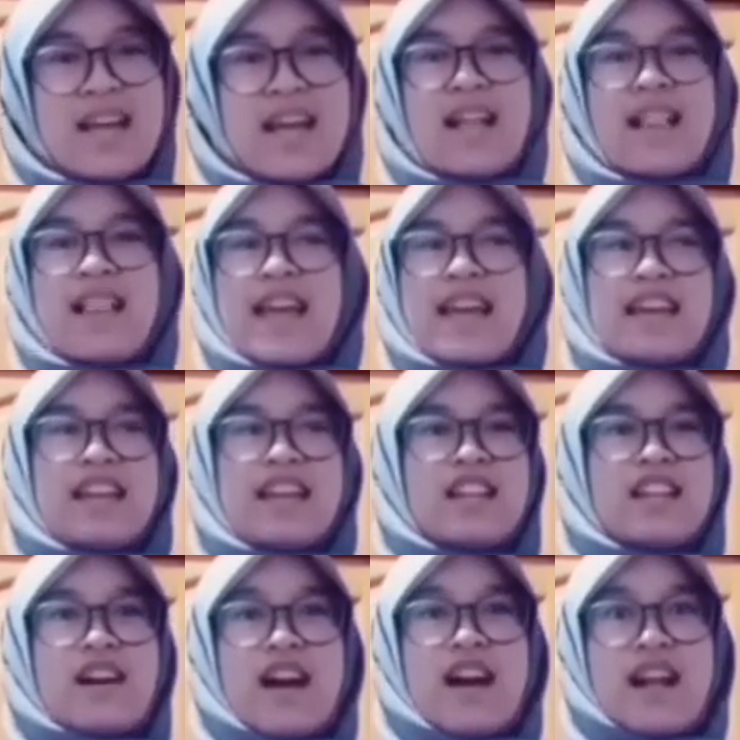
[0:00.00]
like in
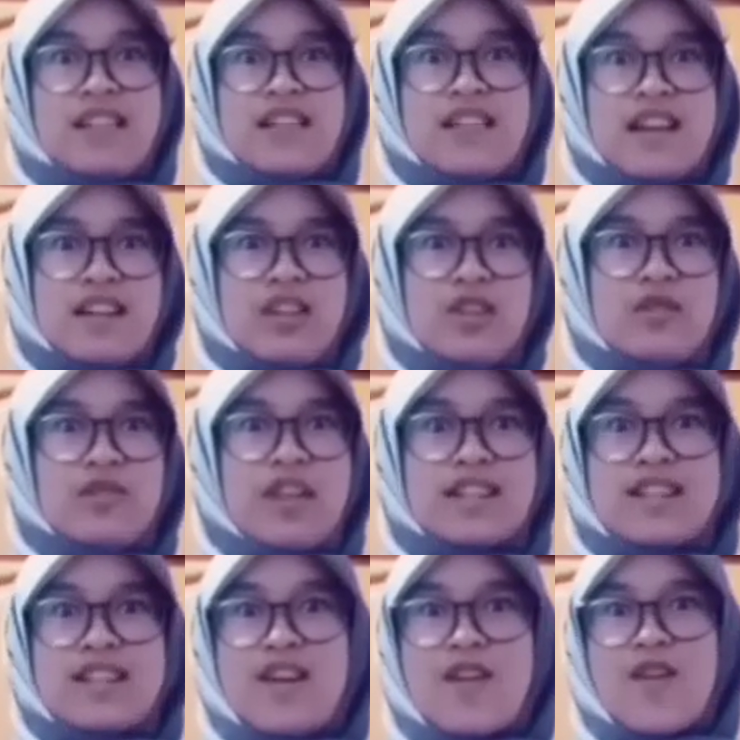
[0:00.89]
the garden 2
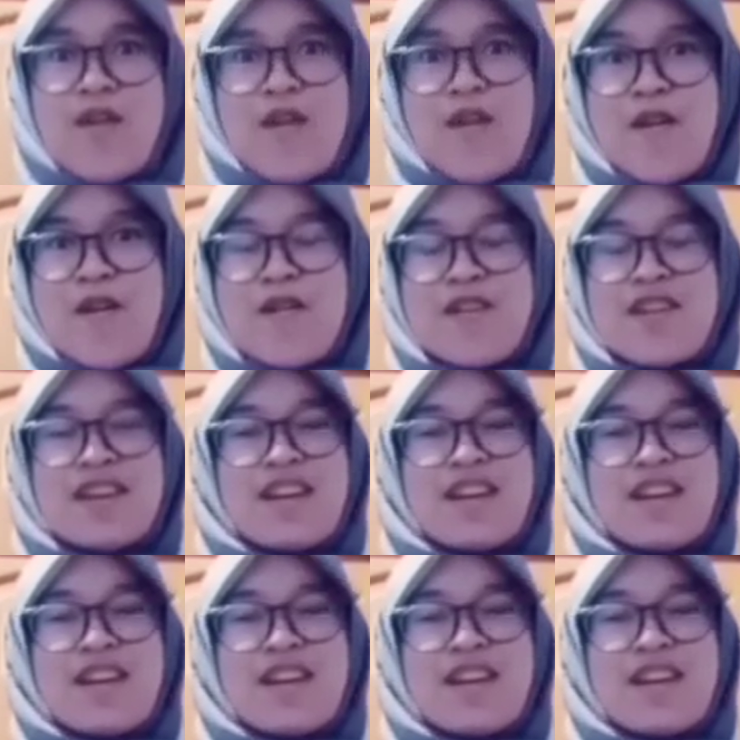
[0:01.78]
days ago,